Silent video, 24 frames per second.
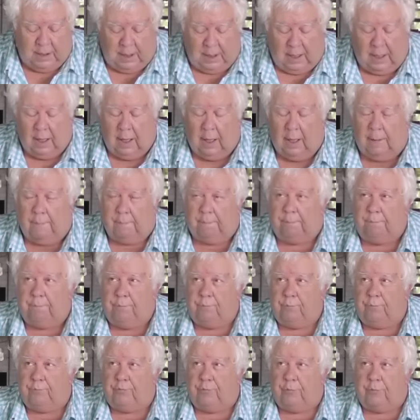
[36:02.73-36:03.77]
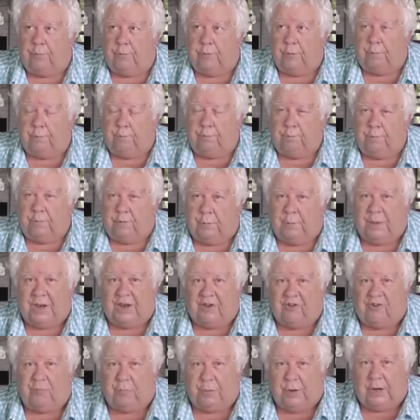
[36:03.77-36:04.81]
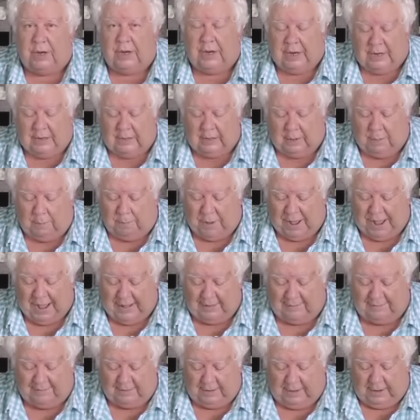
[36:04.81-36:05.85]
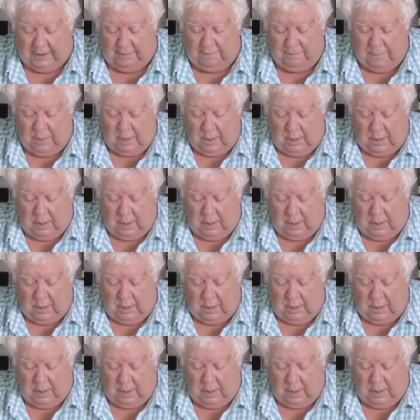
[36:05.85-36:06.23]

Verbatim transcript: to the diminishment in capacity,